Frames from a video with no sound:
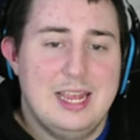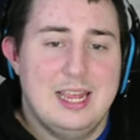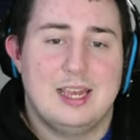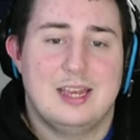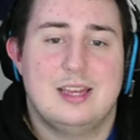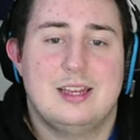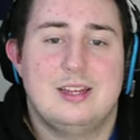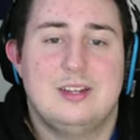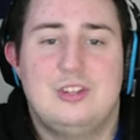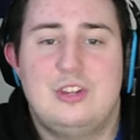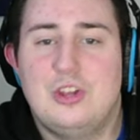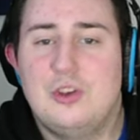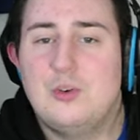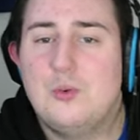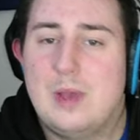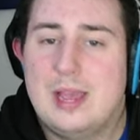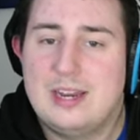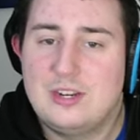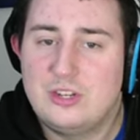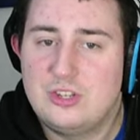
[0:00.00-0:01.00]
do
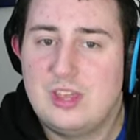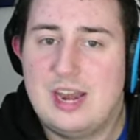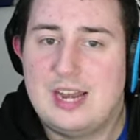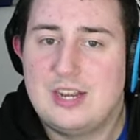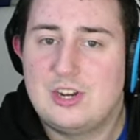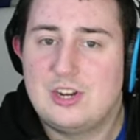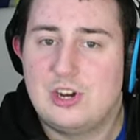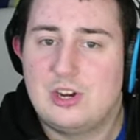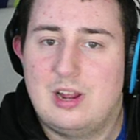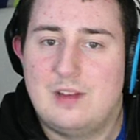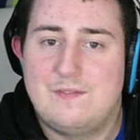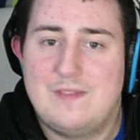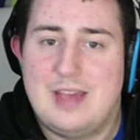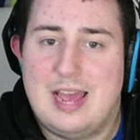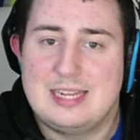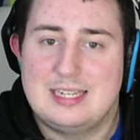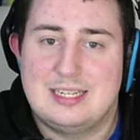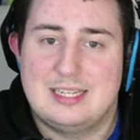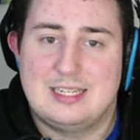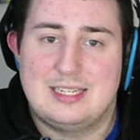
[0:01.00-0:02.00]
wish that I turned on
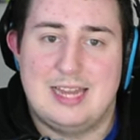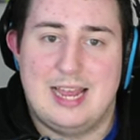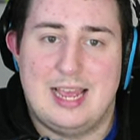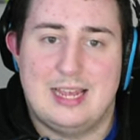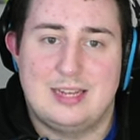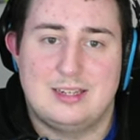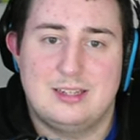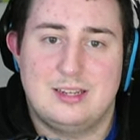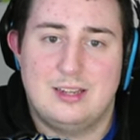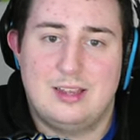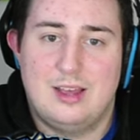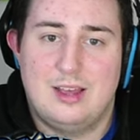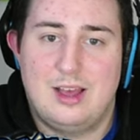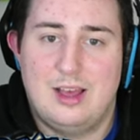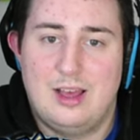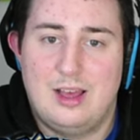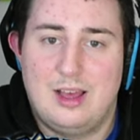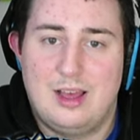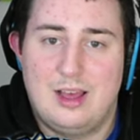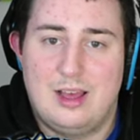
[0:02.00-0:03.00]
fastest text.
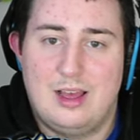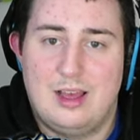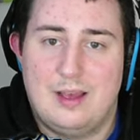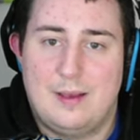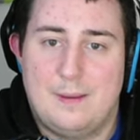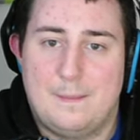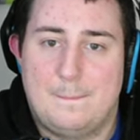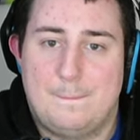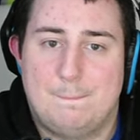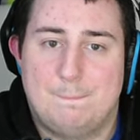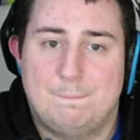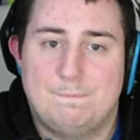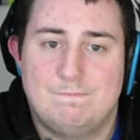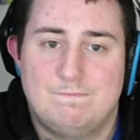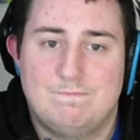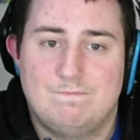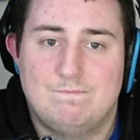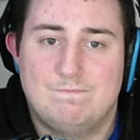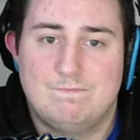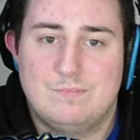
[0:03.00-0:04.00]
Um,
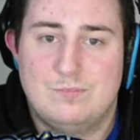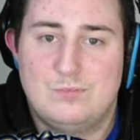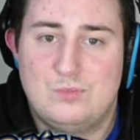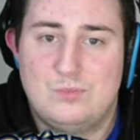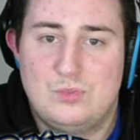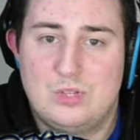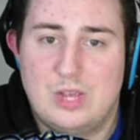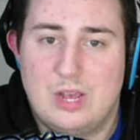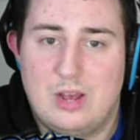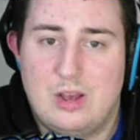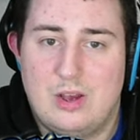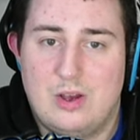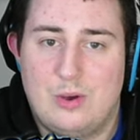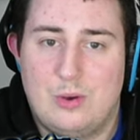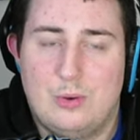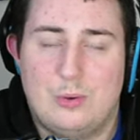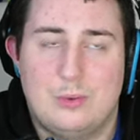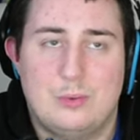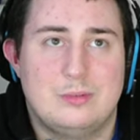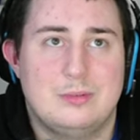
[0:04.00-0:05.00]

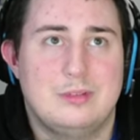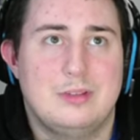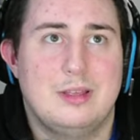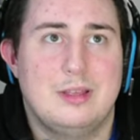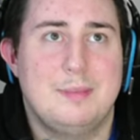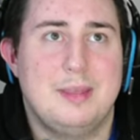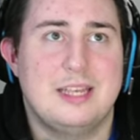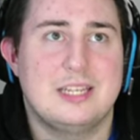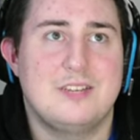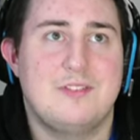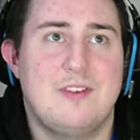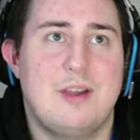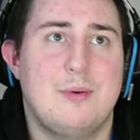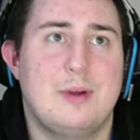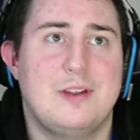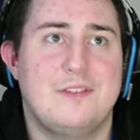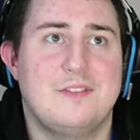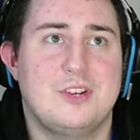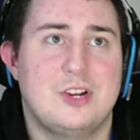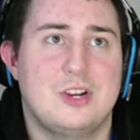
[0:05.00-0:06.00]
so, because if I would
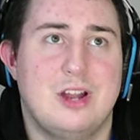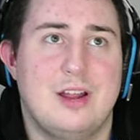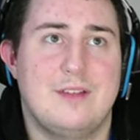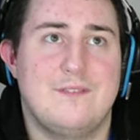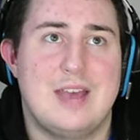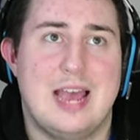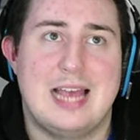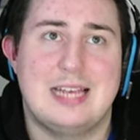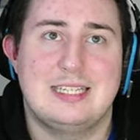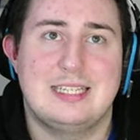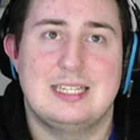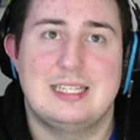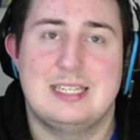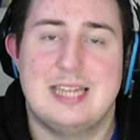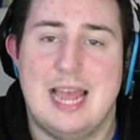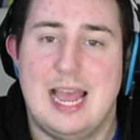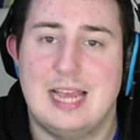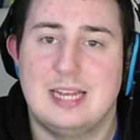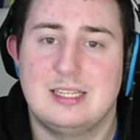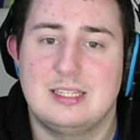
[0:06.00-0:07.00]
have turned on fastest
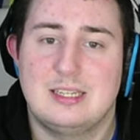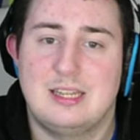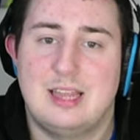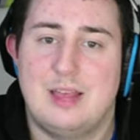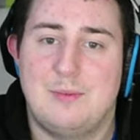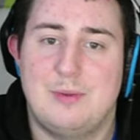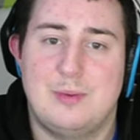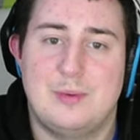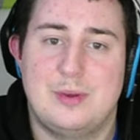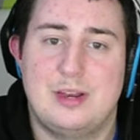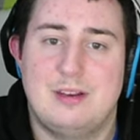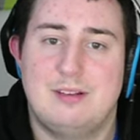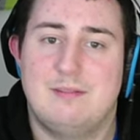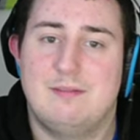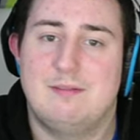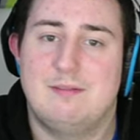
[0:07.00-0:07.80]
text, then we wouldn't, like,